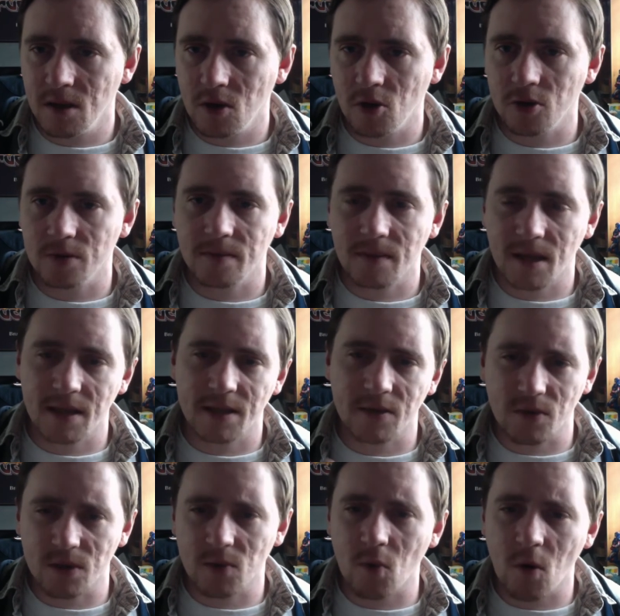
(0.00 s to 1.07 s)
Or there
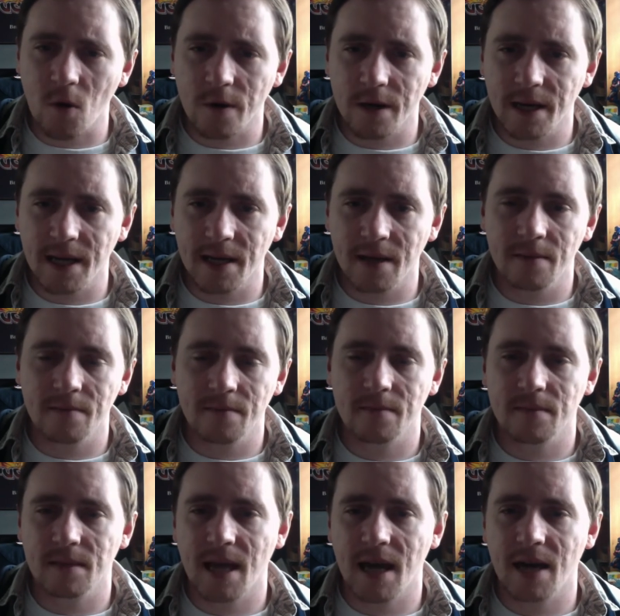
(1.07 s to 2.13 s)
was a warning
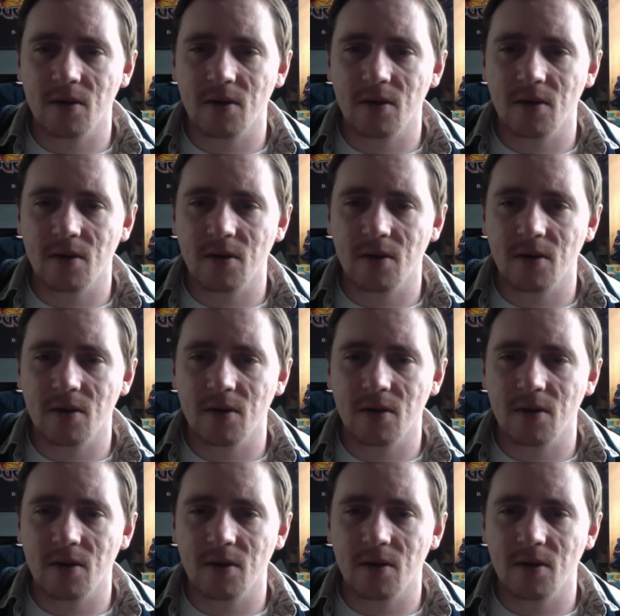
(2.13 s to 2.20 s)
that,